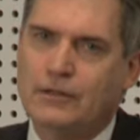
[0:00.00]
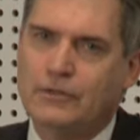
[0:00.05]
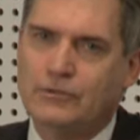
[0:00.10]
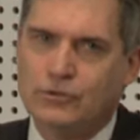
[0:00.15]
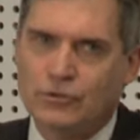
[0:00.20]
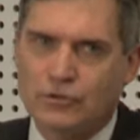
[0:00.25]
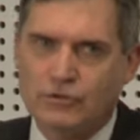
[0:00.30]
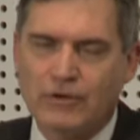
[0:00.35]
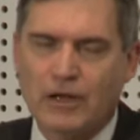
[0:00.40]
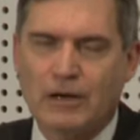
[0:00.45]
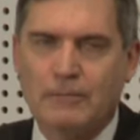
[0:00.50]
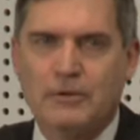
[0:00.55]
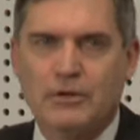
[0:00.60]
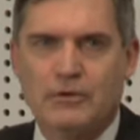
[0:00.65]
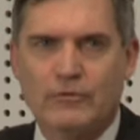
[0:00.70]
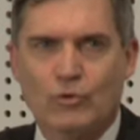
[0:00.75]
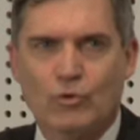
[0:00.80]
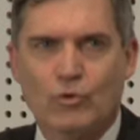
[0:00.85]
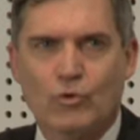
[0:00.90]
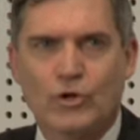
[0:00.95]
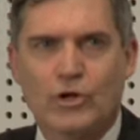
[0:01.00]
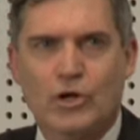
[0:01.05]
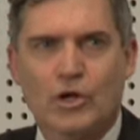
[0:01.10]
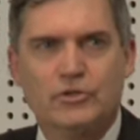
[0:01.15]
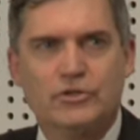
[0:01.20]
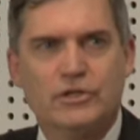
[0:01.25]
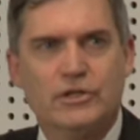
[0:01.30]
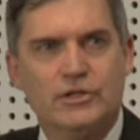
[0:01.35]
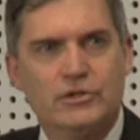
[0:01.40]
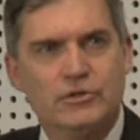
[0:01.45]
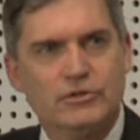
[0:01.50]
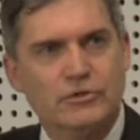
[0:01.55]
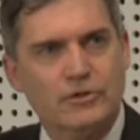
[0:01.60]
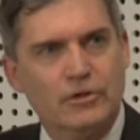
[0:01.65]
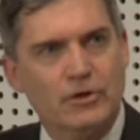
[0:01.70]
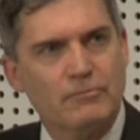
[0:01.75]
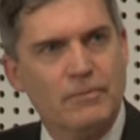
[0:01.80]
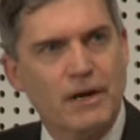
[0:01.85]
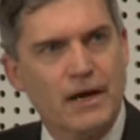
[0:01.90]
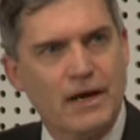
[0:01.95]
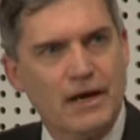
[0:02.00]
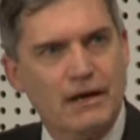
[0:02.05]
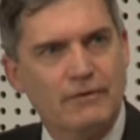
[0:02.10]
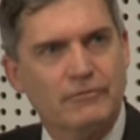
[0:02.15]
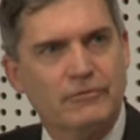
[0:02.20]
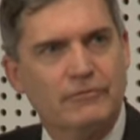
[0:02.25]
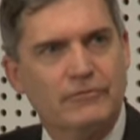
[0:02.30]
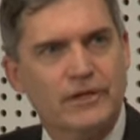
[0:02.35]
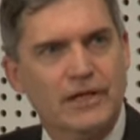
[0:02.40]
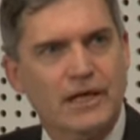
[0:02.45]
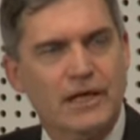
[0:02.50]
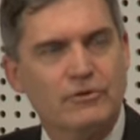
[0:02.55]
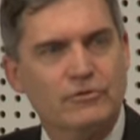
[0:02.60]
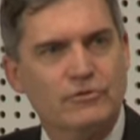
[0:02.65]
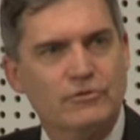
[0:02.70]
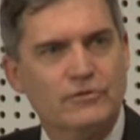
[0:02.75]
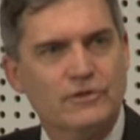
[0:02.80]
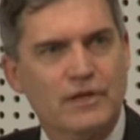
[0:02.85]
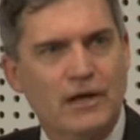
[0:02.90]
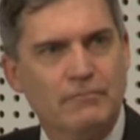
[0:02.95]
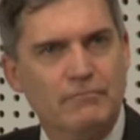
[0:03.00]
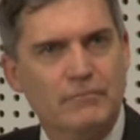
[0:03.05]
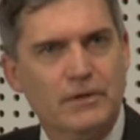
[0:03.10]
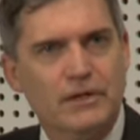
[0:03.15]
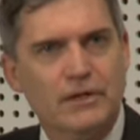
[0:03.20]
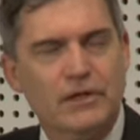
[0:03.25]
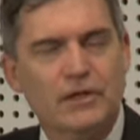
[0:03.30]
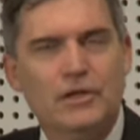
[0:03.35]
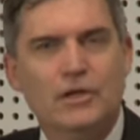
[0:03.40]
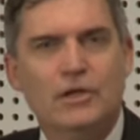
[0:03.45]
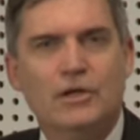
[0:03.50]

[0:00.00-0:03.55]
development of the horticulture industry on behalf of the Andrews government.